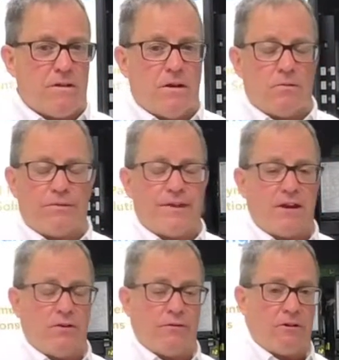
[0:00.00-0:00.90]
Well,
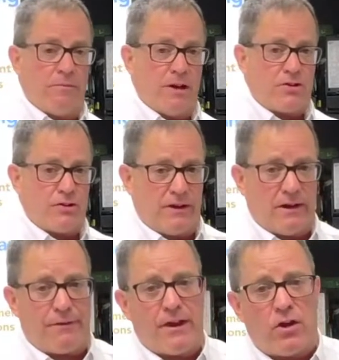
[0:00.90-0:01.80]
thank you very much. And
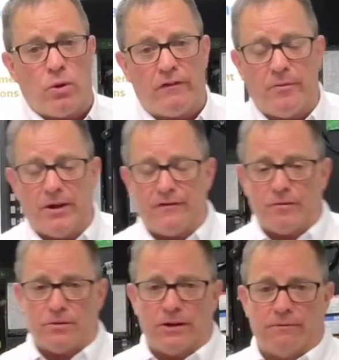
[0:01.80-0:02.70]
again, thank you everybody from
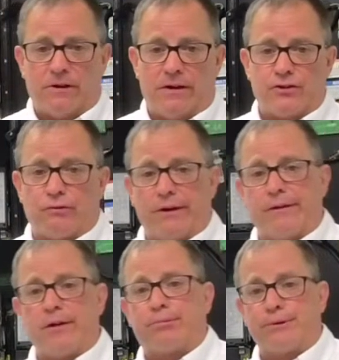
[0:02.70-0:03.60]
Kleen-Rite. It's
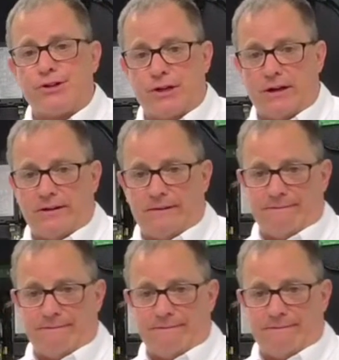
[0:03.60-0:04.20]
greatly appreciated.